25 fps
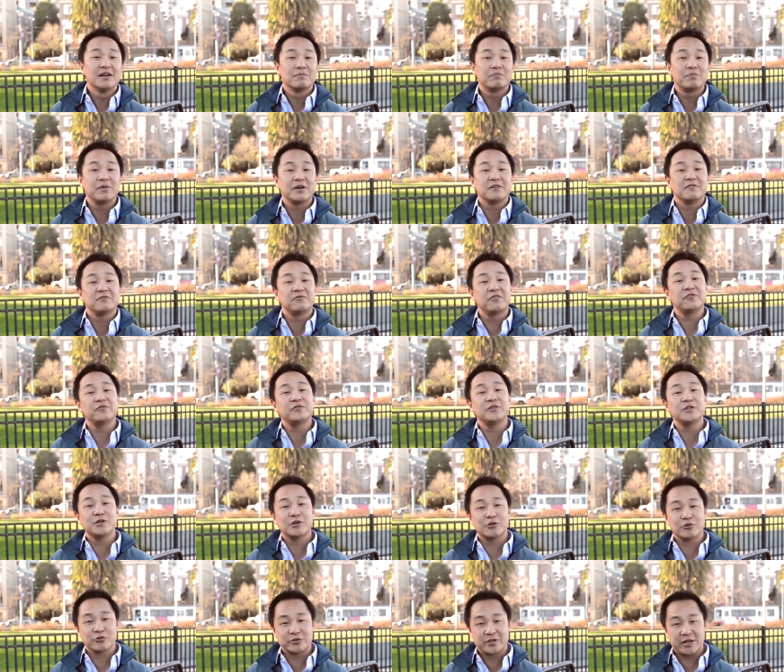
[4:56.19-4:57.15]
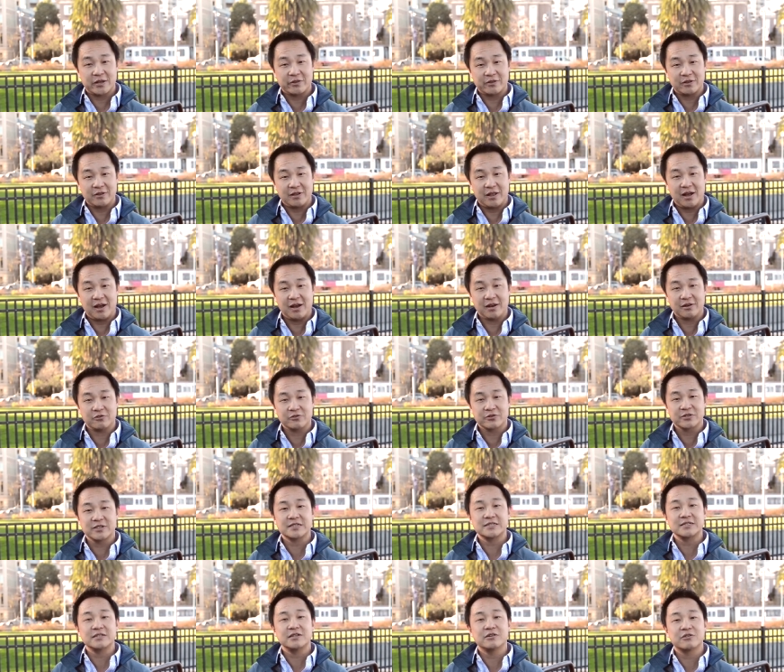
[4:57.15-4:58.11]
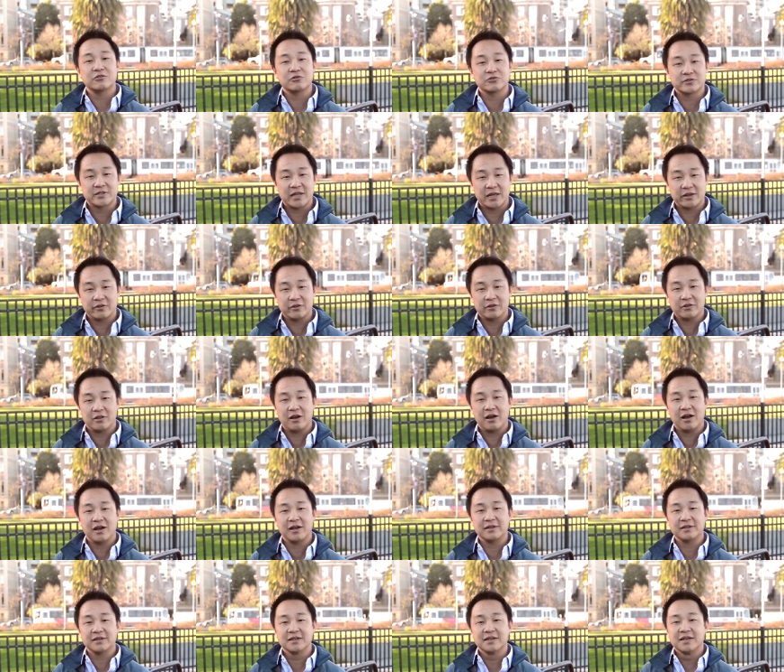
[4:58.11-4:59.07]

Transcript: but 50 years down the line or 60 years down the line.